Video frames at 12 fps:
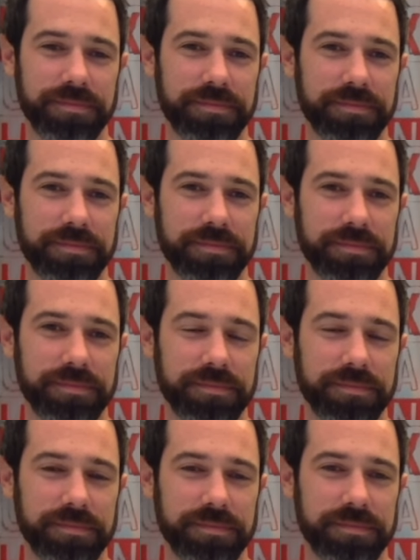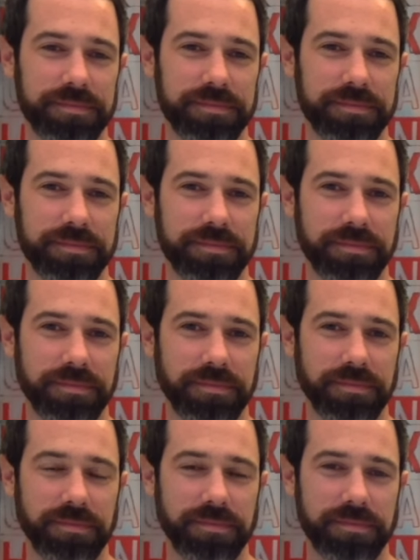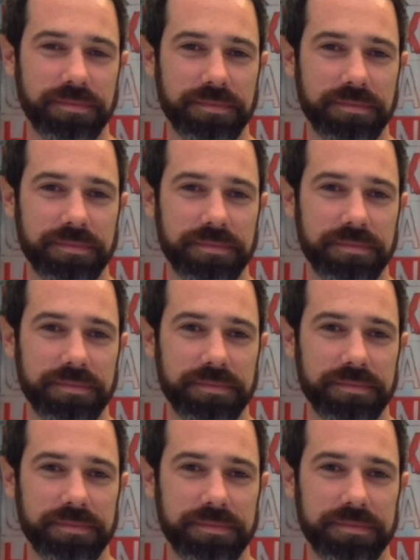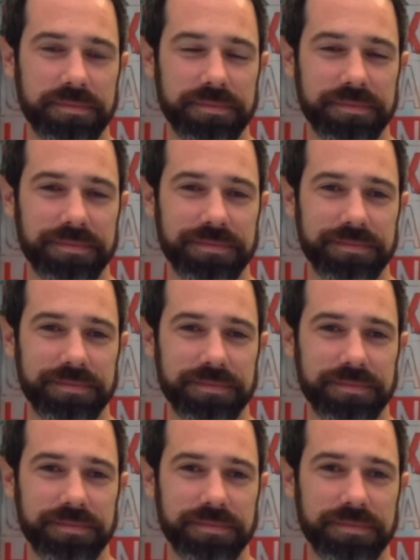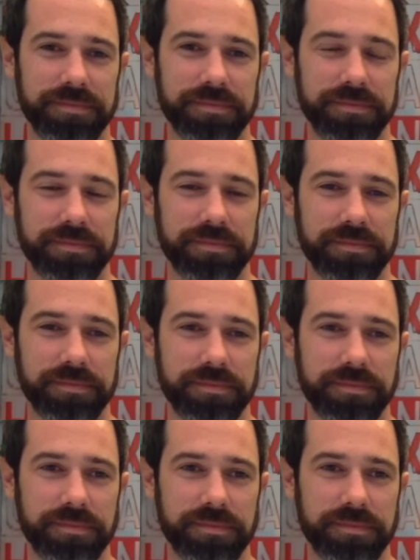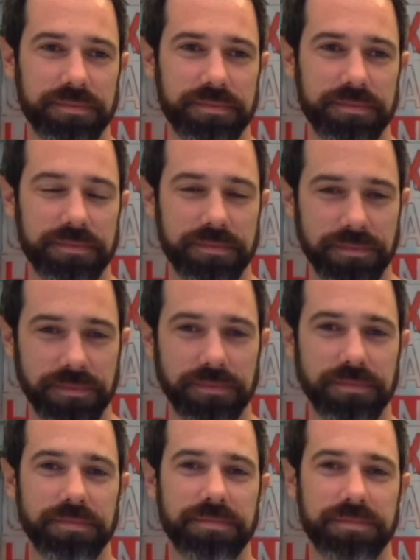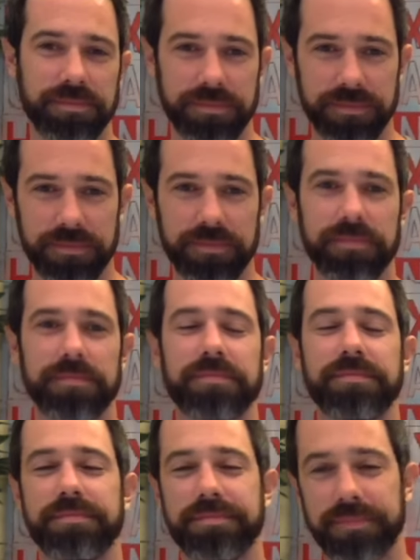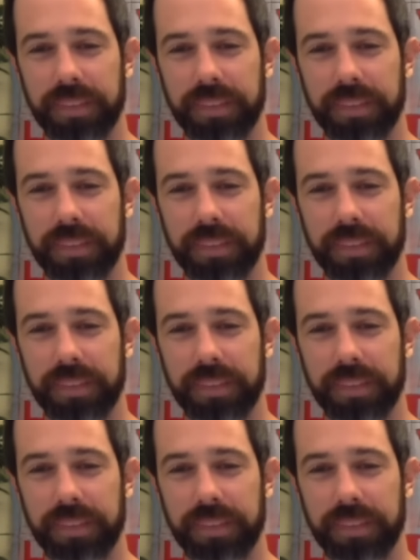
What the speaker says: [no speech]